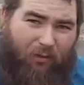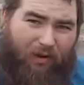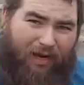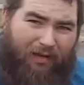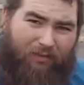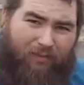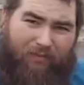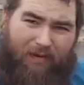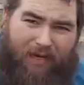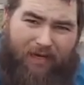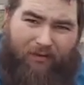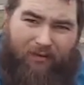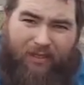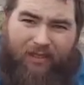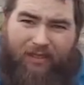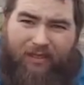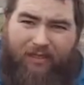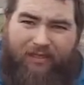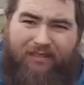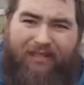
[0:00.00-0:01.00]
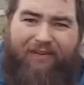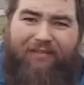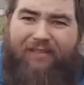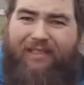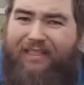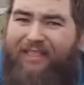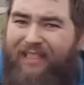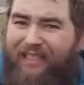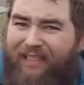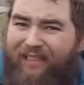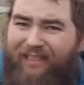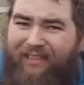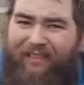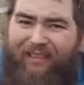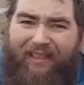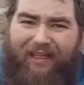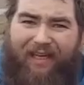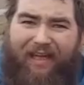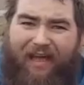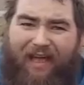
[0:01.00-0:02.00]
So when I was about
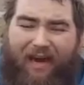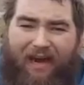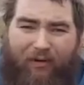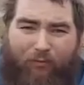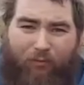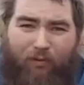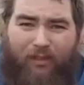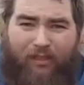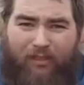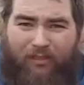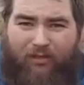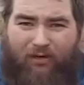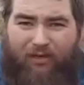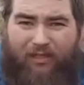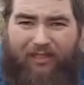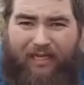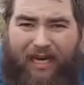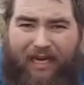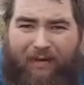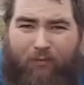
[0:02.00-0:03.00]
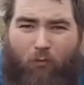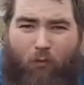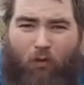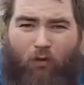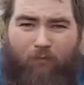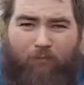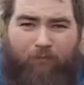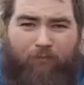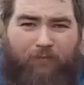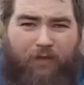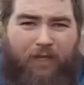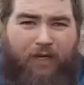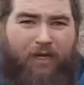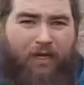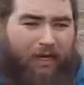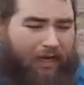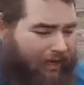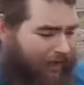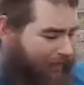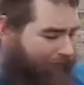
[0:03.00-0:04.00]
17 and I really started skating more,
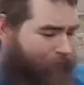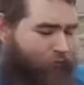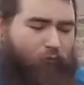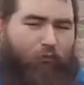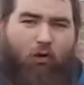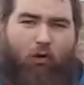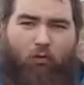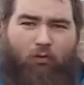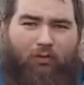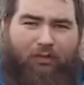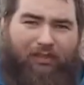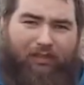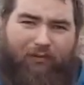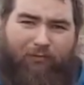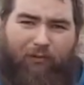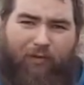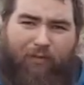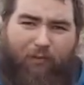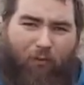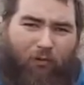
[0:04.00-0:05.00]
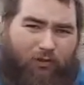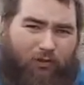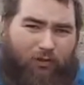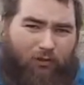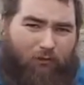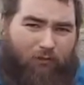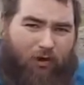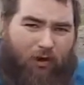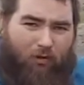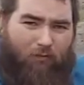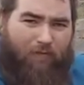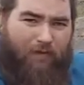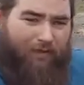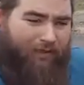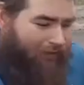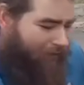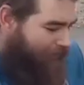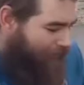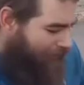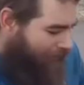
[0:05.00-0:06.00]
I broke like three boards in a row
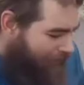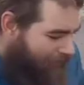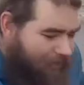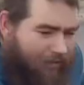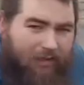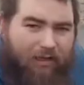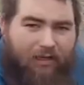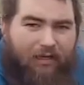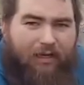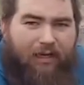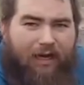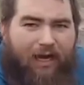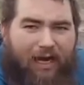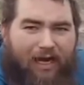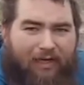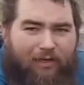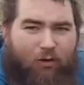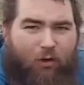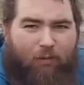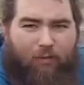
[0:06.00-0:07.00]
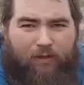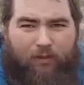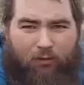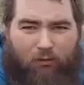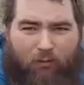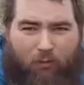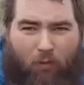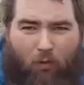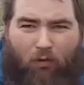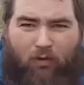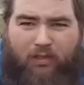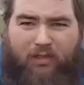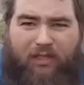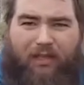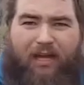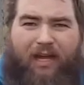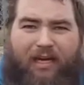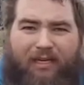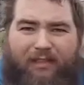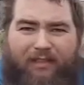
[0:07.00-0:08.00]
because I'd go up into a board
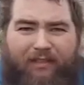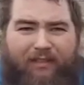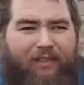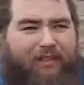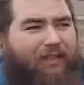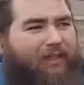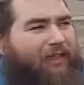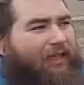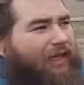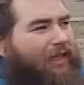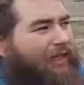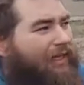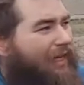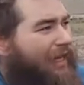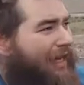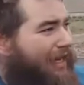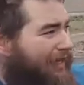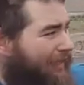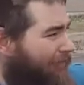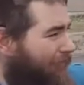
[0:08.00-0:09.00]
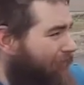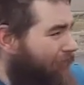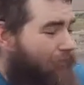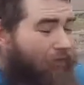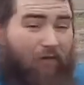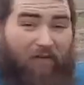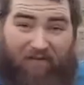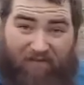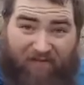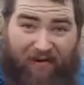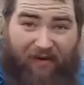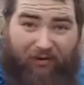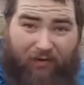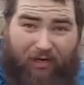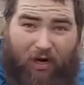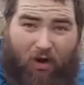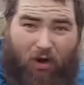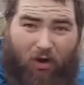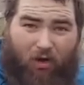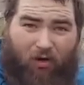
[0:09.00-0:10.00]
slide and hit it
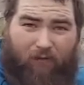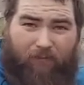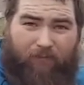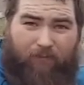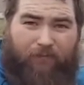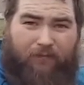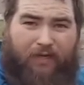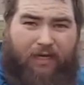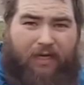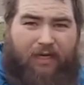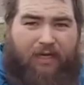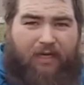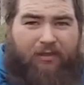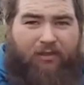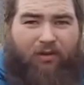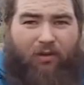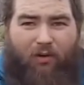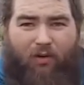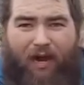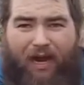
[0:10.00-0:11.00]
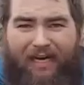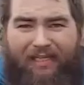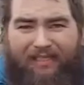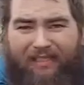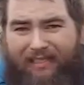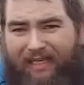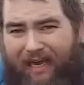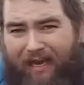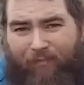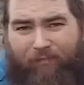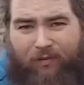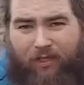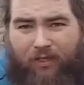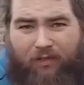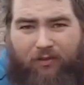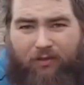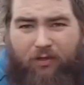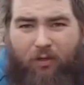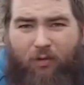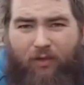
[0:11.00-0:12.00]
very hard. So I stopped
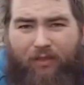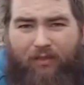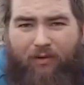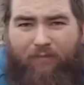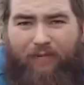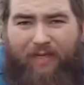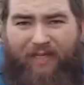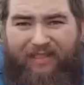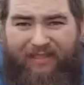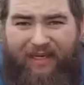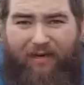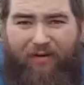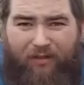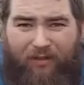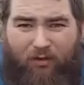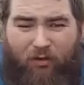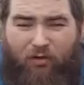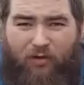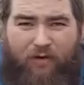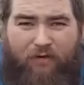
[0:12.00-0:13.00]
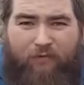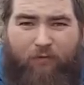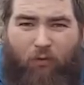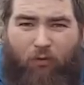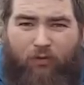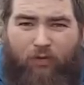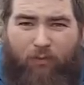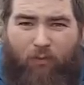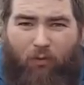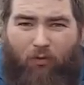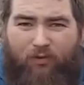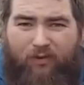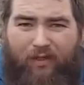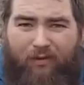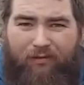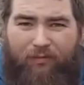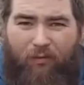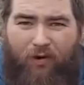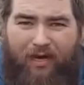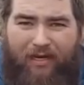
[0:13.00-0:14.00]
doing them because I couldn't afford the
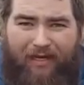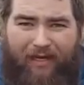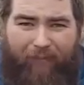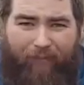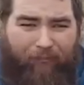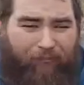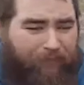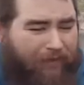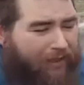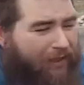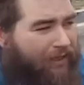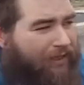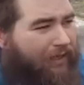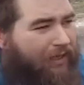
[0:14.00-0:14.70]
boards I was breaking.